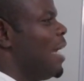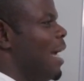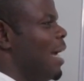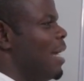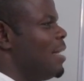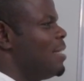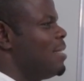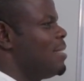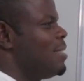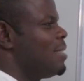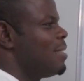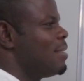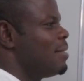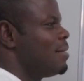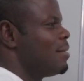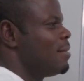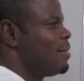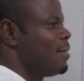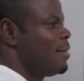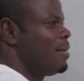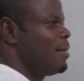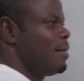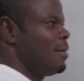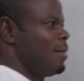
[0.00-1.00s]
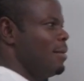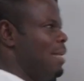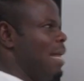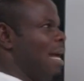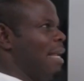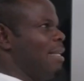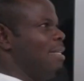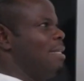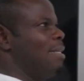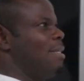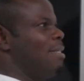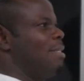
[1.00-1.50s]
Hz.
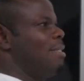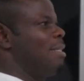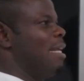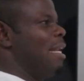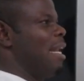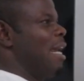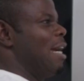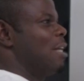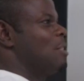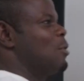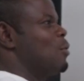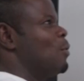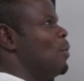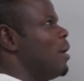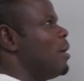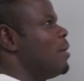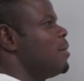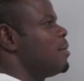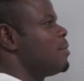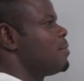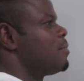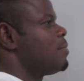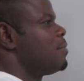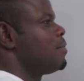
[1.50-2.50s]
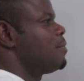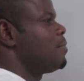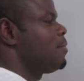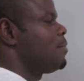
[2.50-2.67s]
That is the next one.